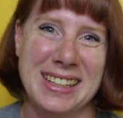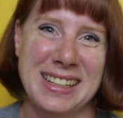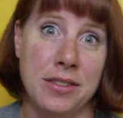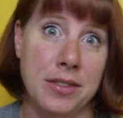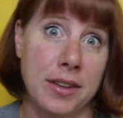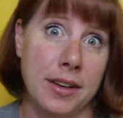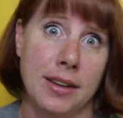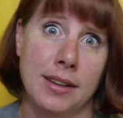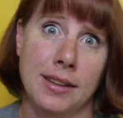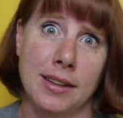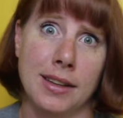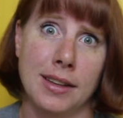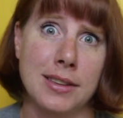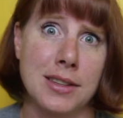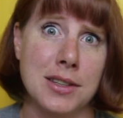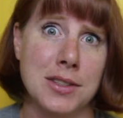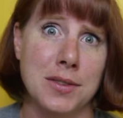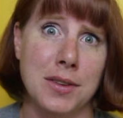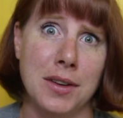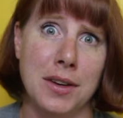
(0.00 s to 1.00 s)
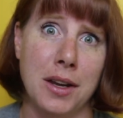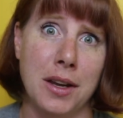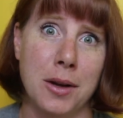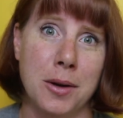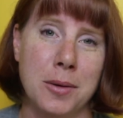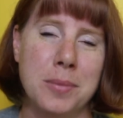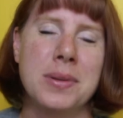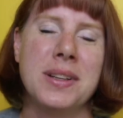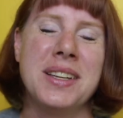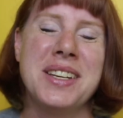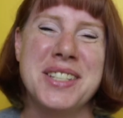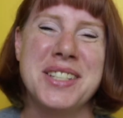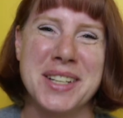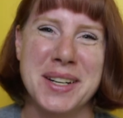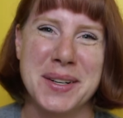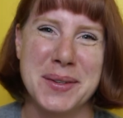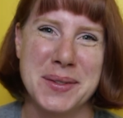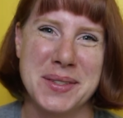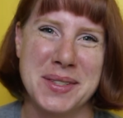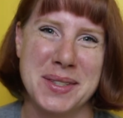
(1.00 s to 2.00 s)
If you didn't like this video please please
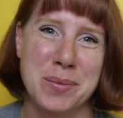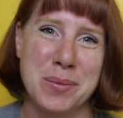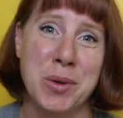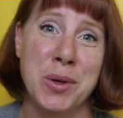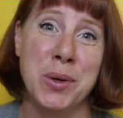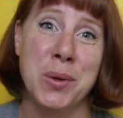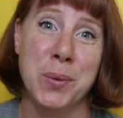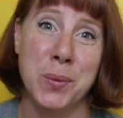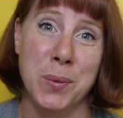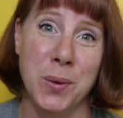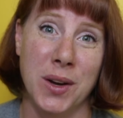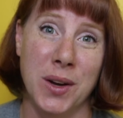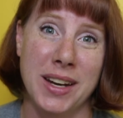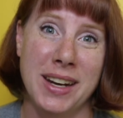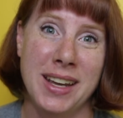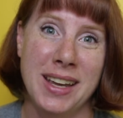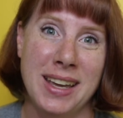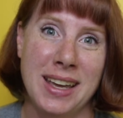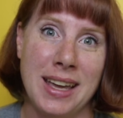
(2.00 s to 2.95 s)
share it with someone who would.